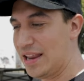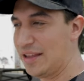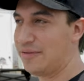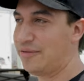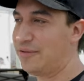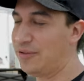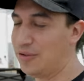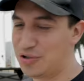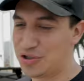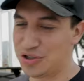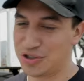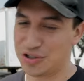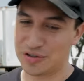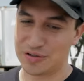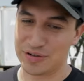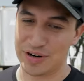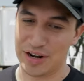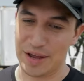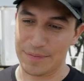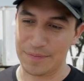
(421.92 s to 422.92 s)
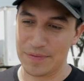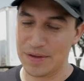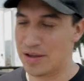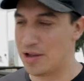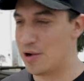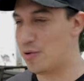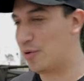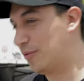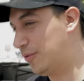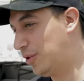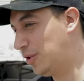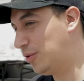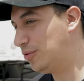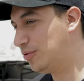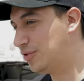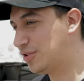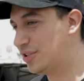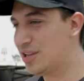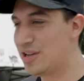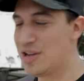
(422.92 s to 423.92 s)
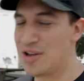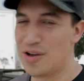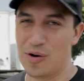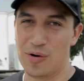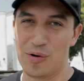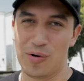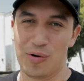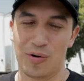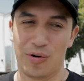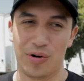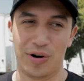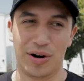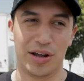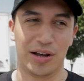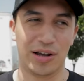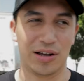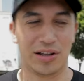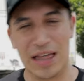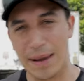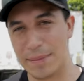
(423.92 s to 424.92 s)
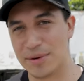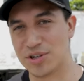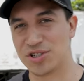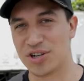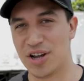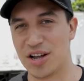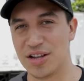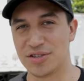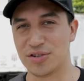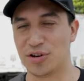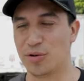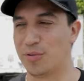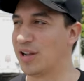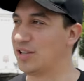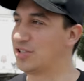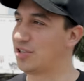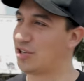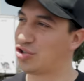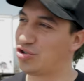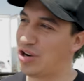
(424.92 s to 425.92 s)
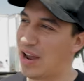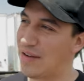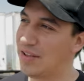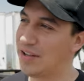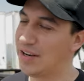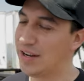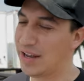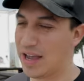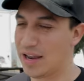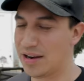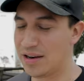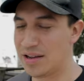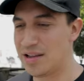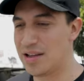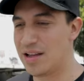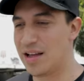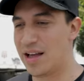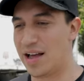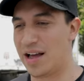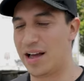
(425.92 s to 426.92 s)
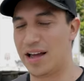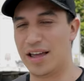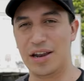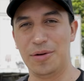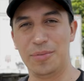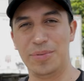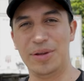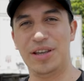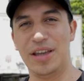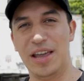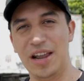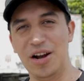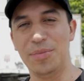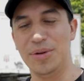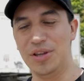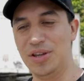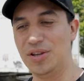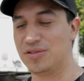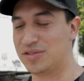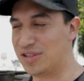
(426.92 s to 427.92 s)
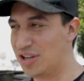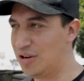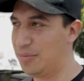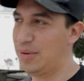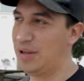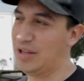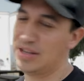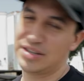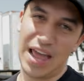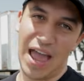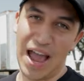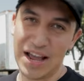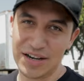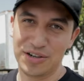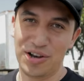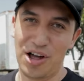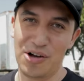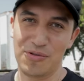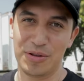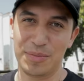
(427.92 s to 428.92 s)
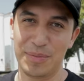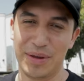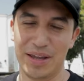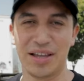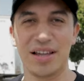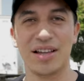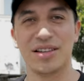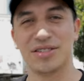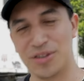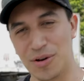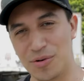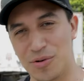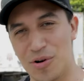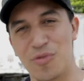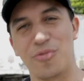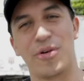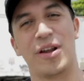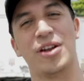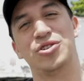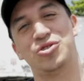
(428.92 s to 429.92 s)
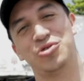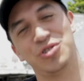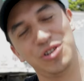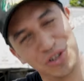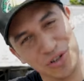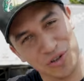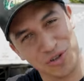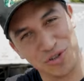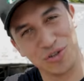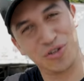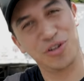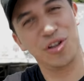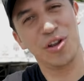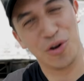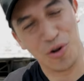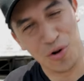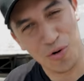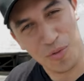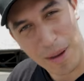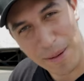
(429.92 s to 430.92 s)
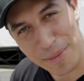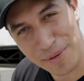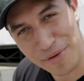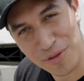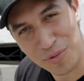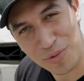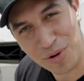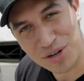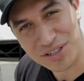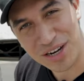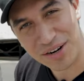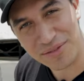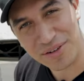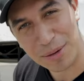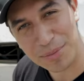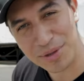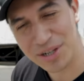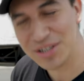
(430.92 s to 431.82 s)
any future views or glamour shots, or when I start traveling again, it'll be used. It'll be tagged along with me. So why don't you introduce you to the new member of the OneTireFire